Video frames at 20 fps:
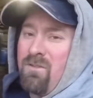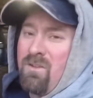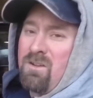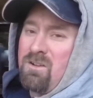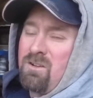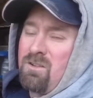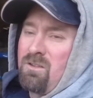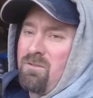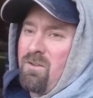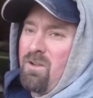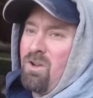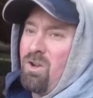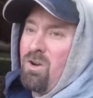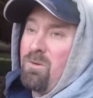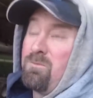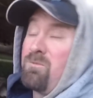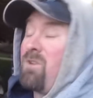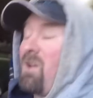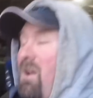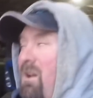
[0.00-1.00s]
finish up the video.
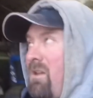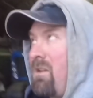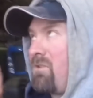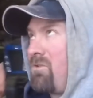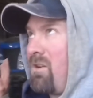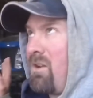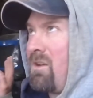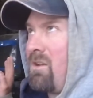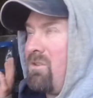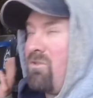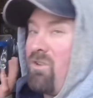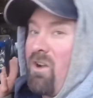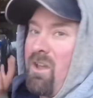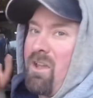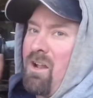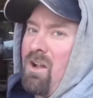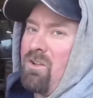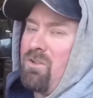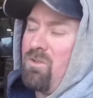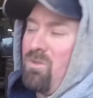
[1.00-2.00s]
I'm not going to drag it
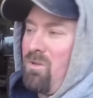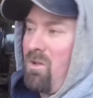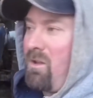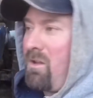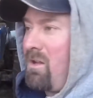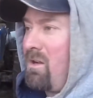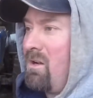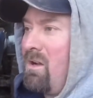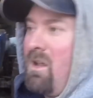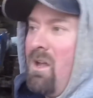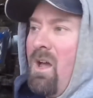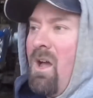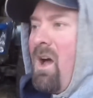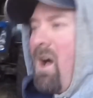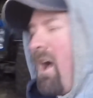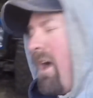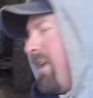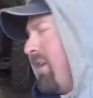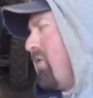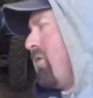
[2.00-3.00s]
out too long here.
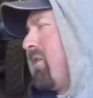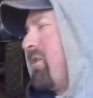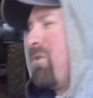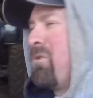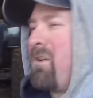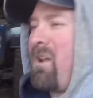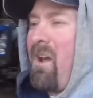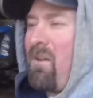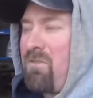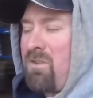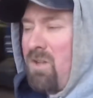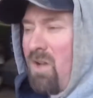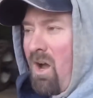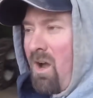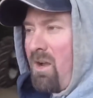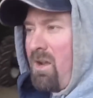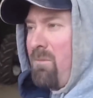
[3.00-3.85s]
I know I don't have to talk